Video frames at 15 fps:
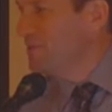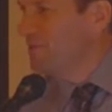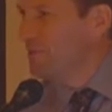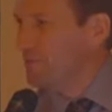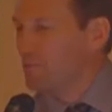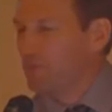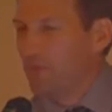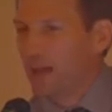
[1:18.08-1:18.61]

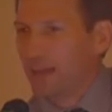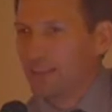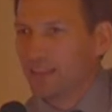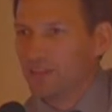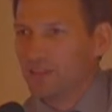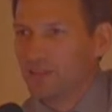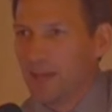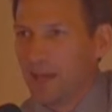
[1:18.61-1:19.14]
from back
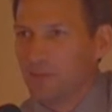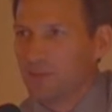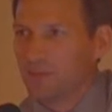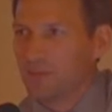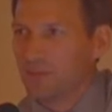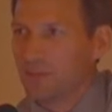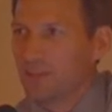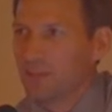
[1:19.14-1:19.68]
those times.
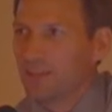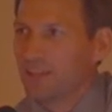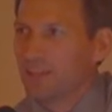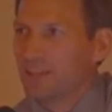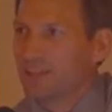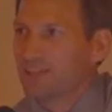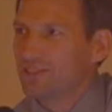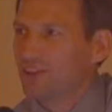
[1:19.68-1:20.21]

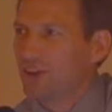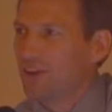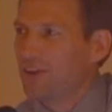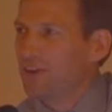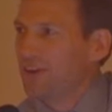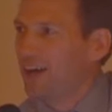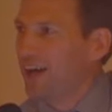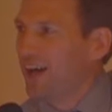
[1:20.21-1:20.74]

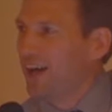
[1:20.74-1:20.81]
So